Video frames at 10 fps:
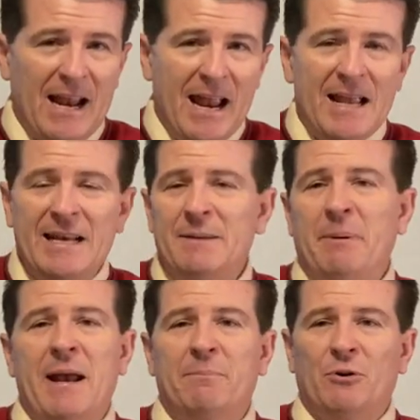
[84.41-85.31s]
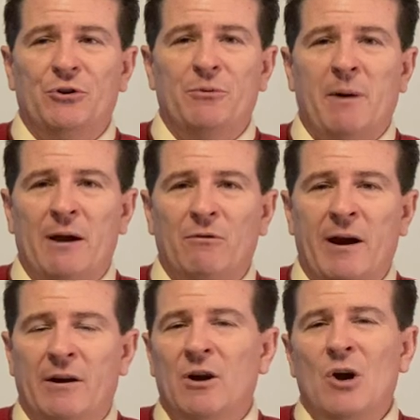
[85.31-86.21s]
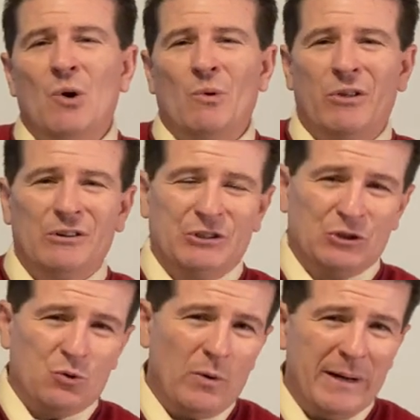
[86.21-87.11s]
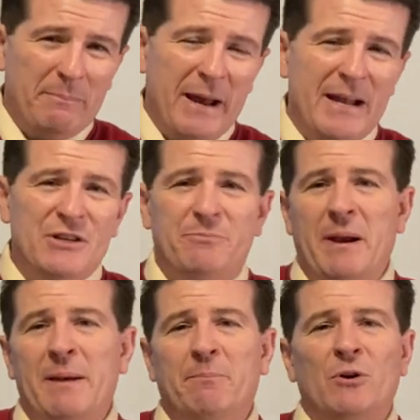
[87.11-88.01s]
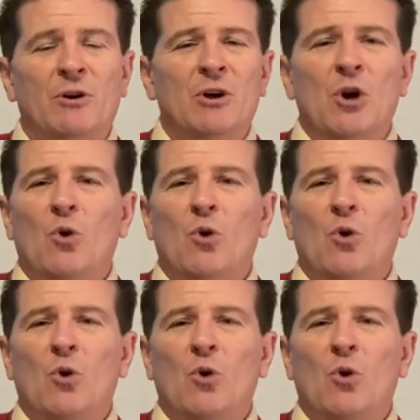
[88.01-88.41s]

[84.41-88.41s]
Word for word: any paper you might write whether it's a 20 page paper